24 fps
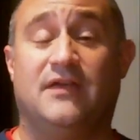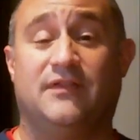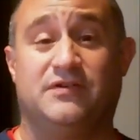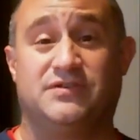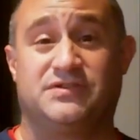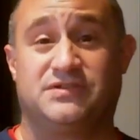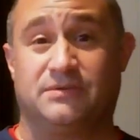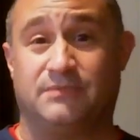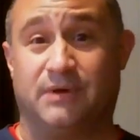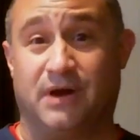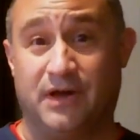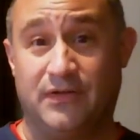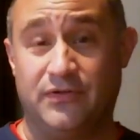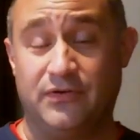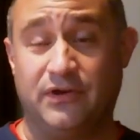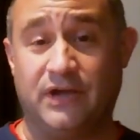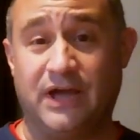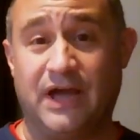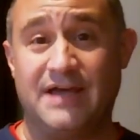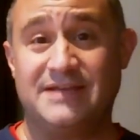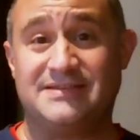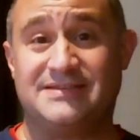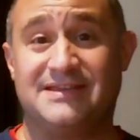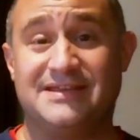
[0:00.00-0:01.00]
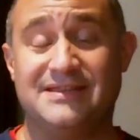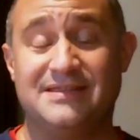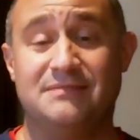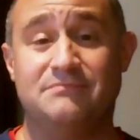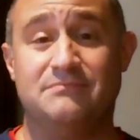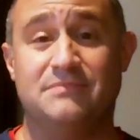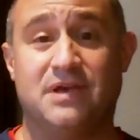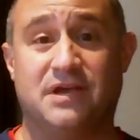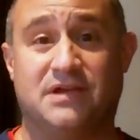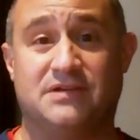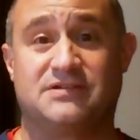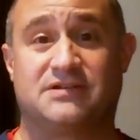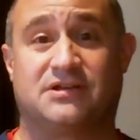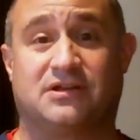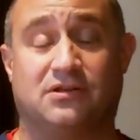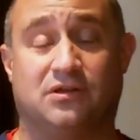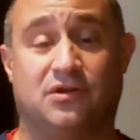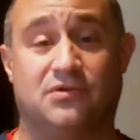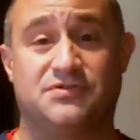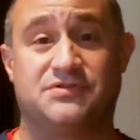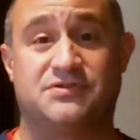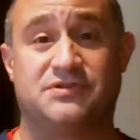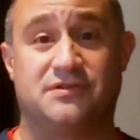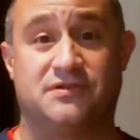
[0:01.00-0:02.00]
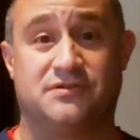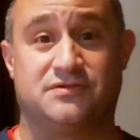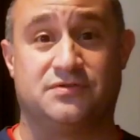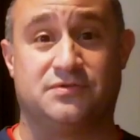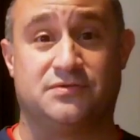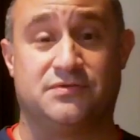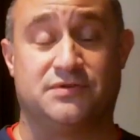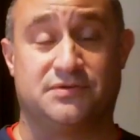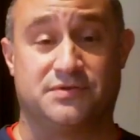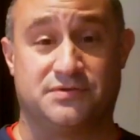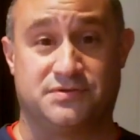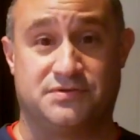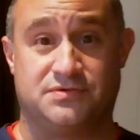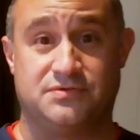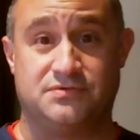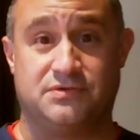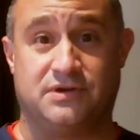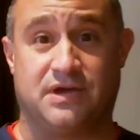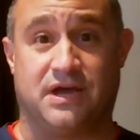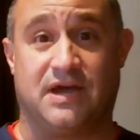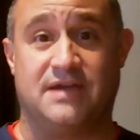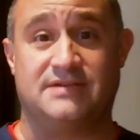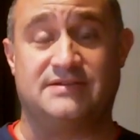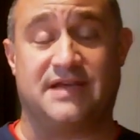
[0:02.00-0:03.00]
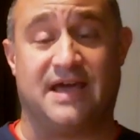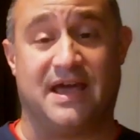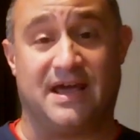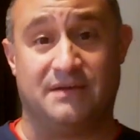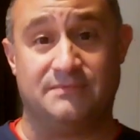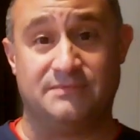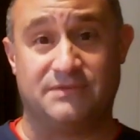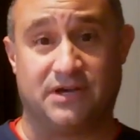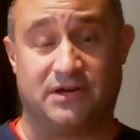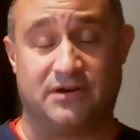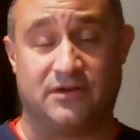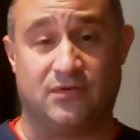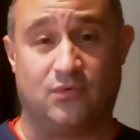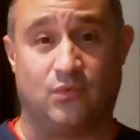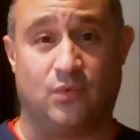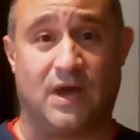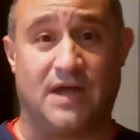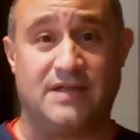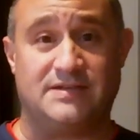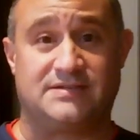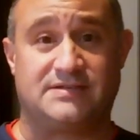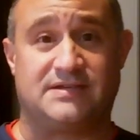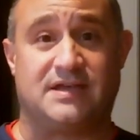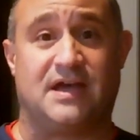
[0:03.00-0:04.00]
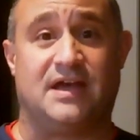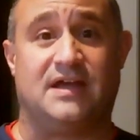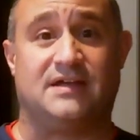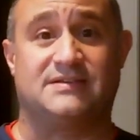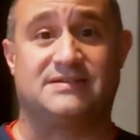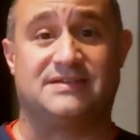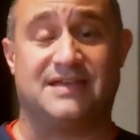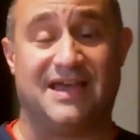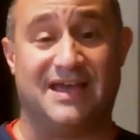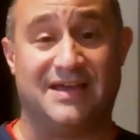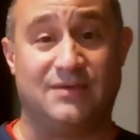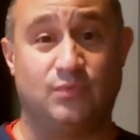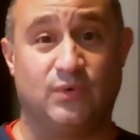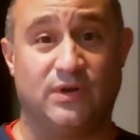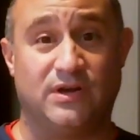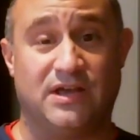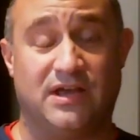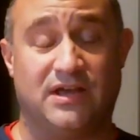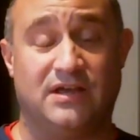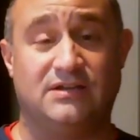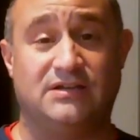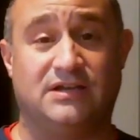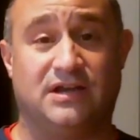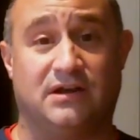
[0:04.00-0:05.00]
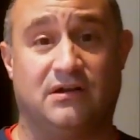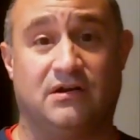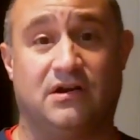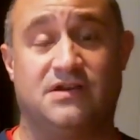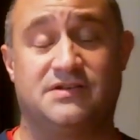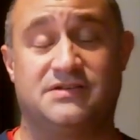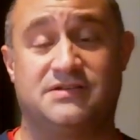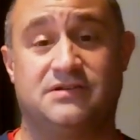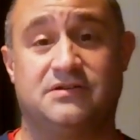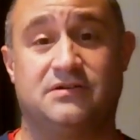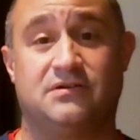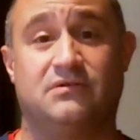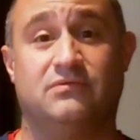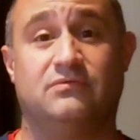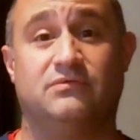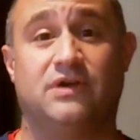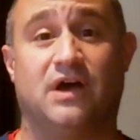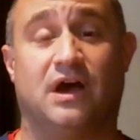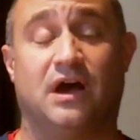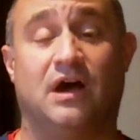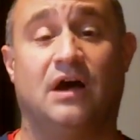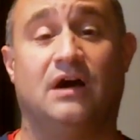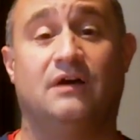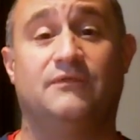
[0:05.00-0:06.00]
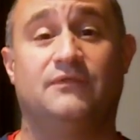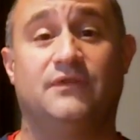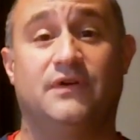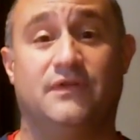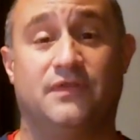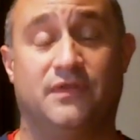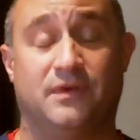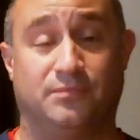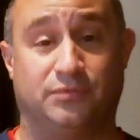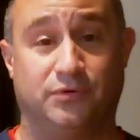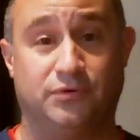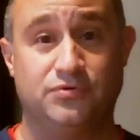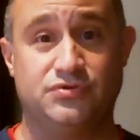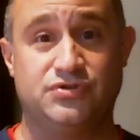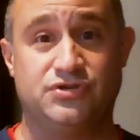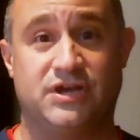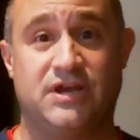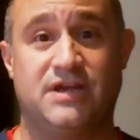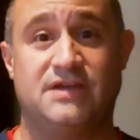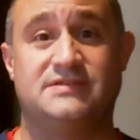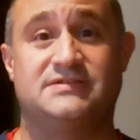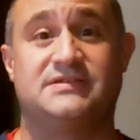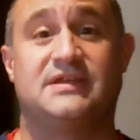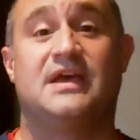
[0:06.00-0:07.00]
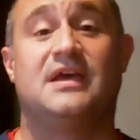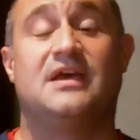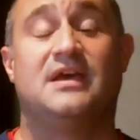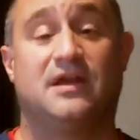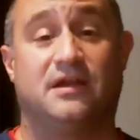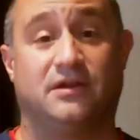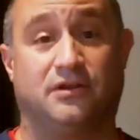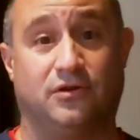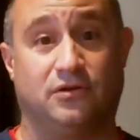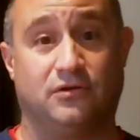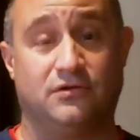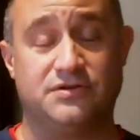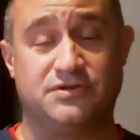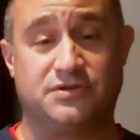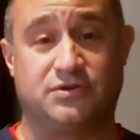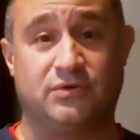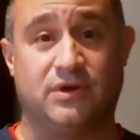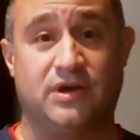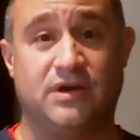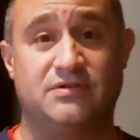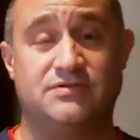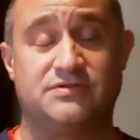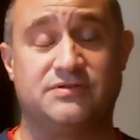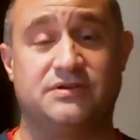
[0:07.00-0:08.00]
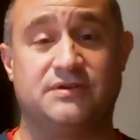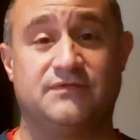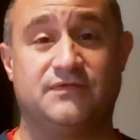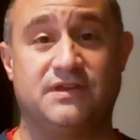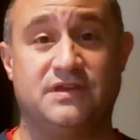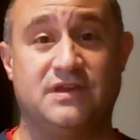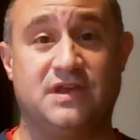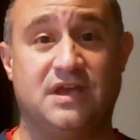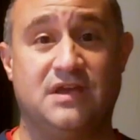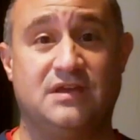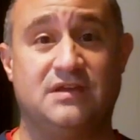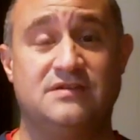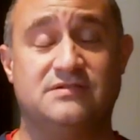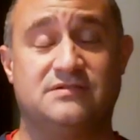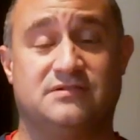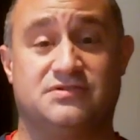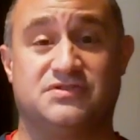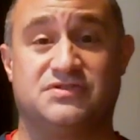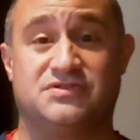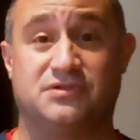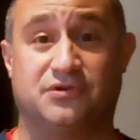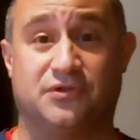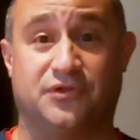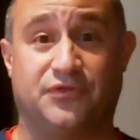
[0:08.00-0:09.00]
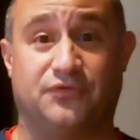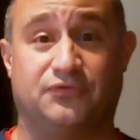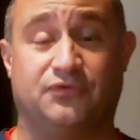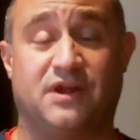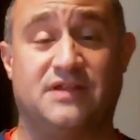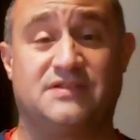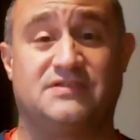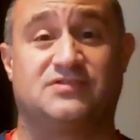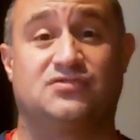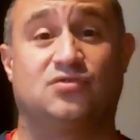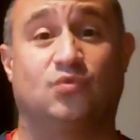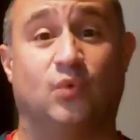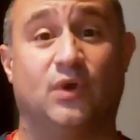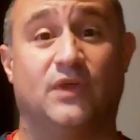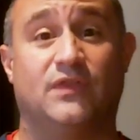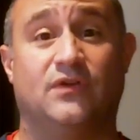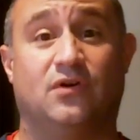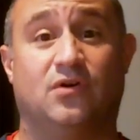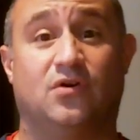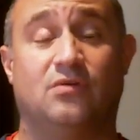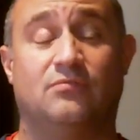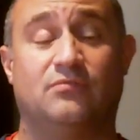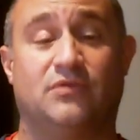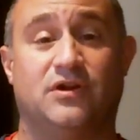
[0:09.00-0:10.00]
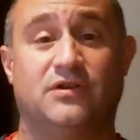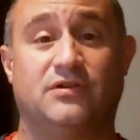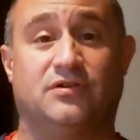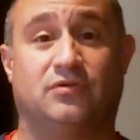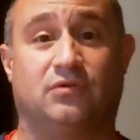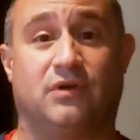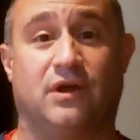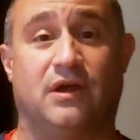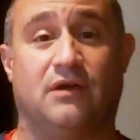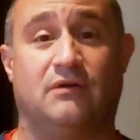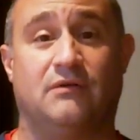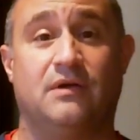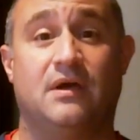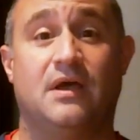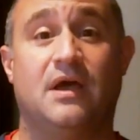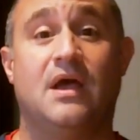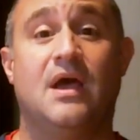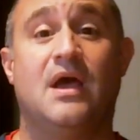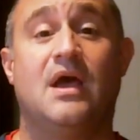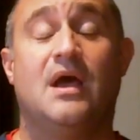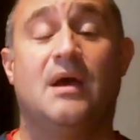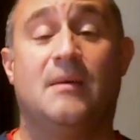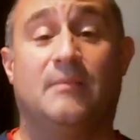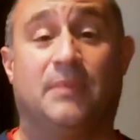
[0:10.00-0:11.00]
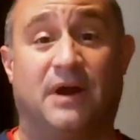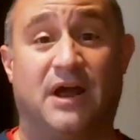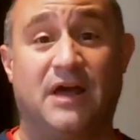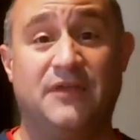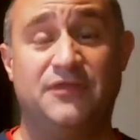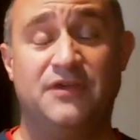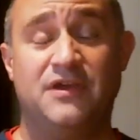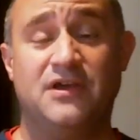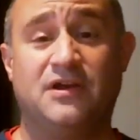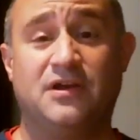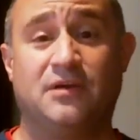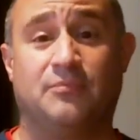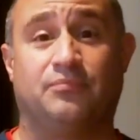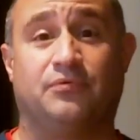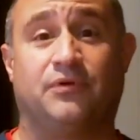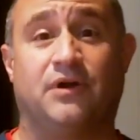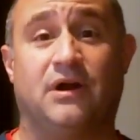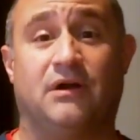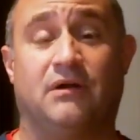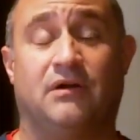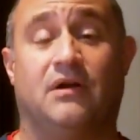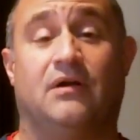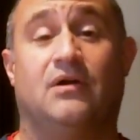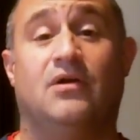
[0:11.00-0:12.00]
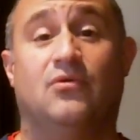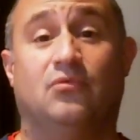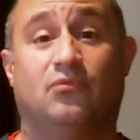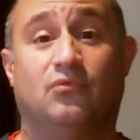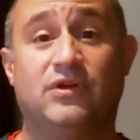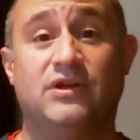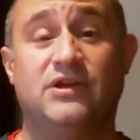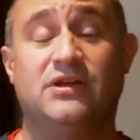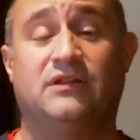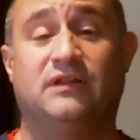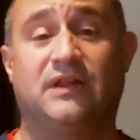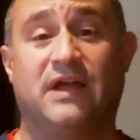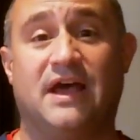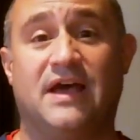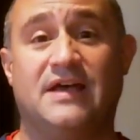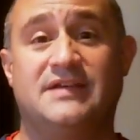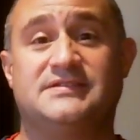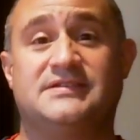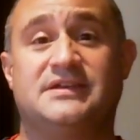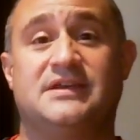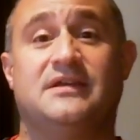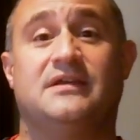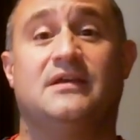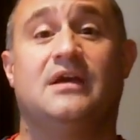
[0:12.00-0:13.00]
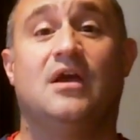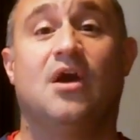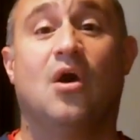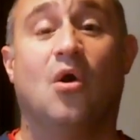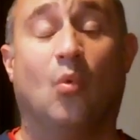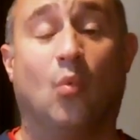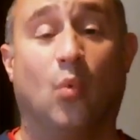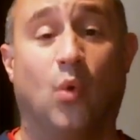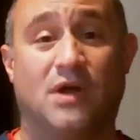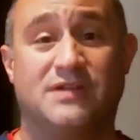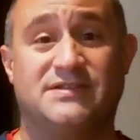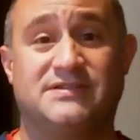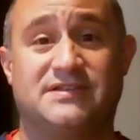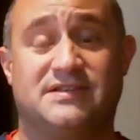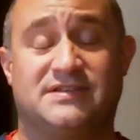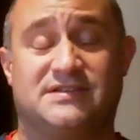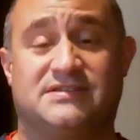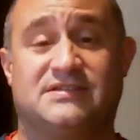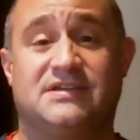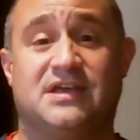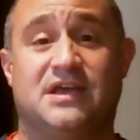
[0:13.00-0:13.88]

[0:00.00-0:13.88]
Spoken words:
and there's some other guys in the mix close to those two guys. Adam Dunn of the White Sox, Edwin Encarnacion of the Blue Jays, and Curtis Granderson of the Yankees are still threats to win the home run crown. But I think Cabrera, realizing what's at